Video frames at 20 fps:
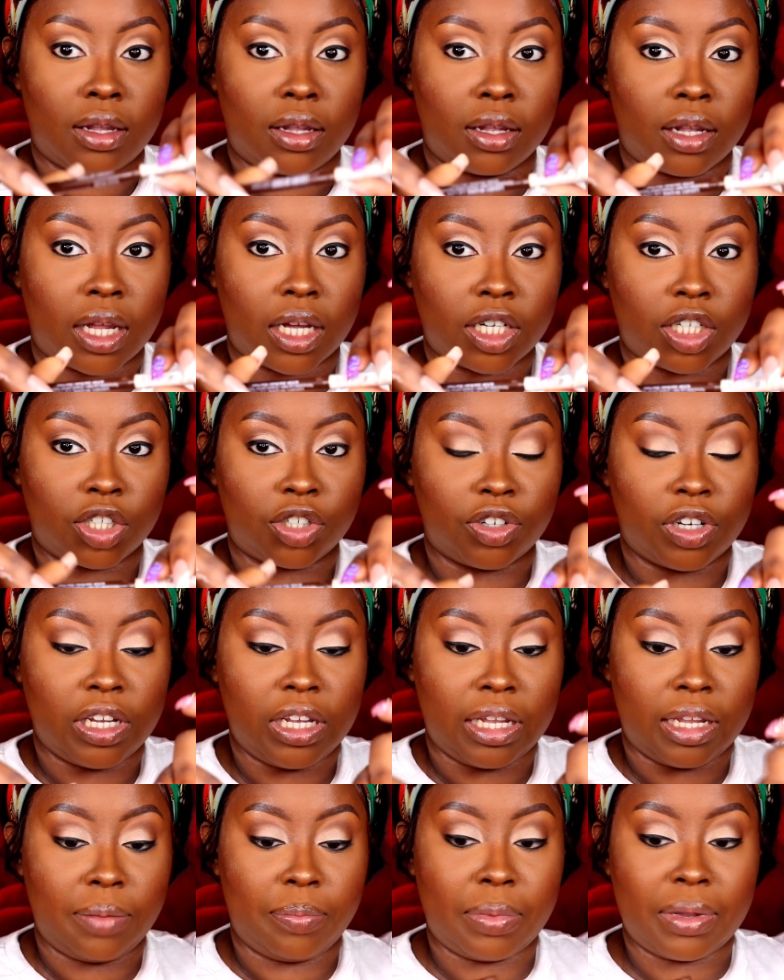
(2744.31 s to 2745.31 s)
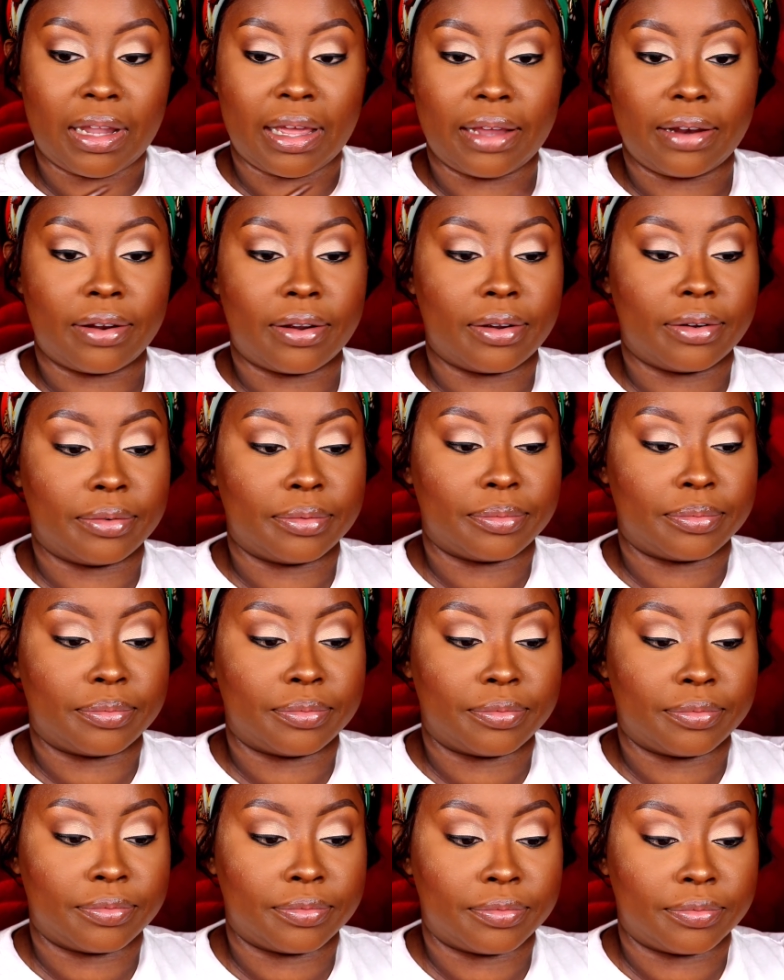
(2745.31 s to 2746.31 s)
Luxury Lip Liner.
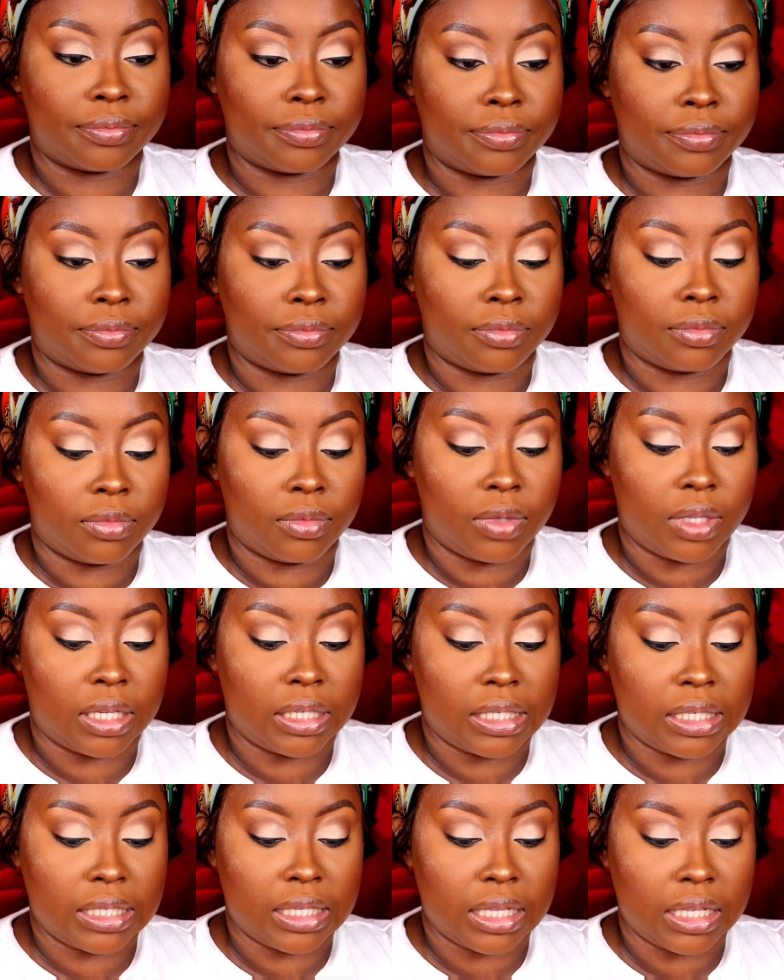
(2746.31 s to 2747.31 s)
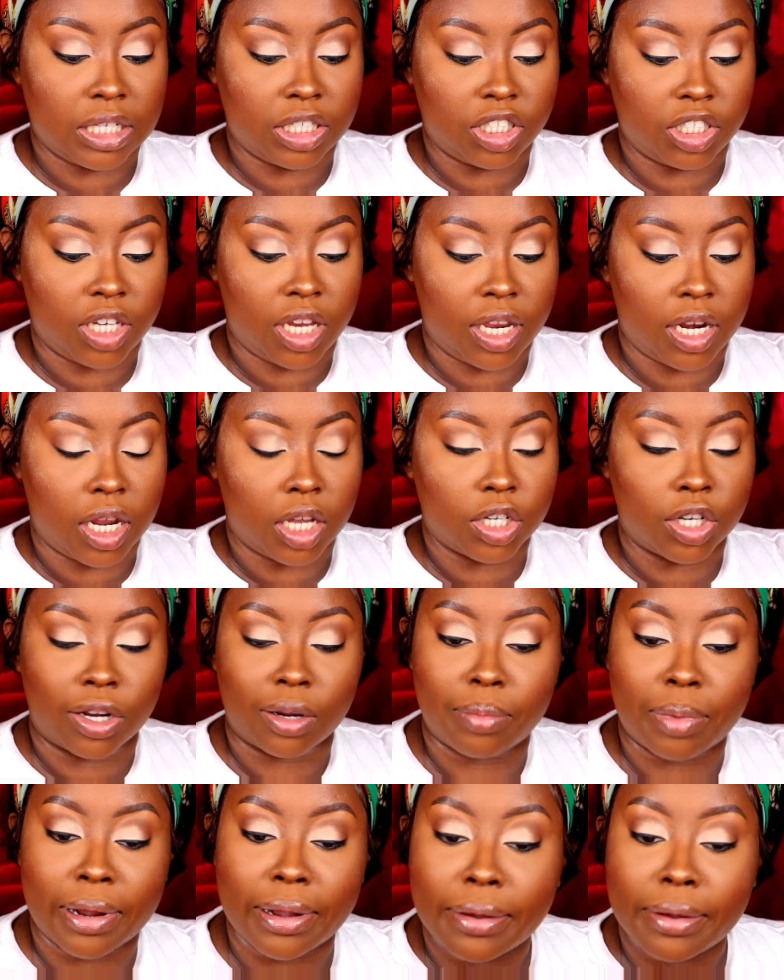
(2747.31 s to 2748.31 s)
This is in the shade
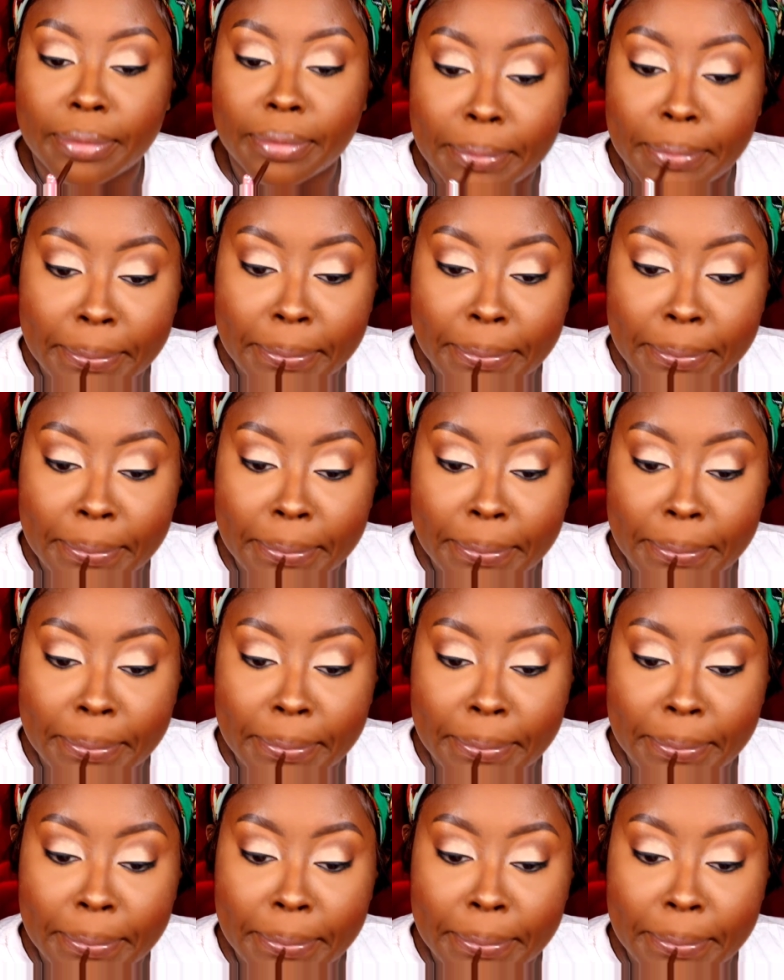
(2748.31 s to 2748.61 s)
Dark Brown.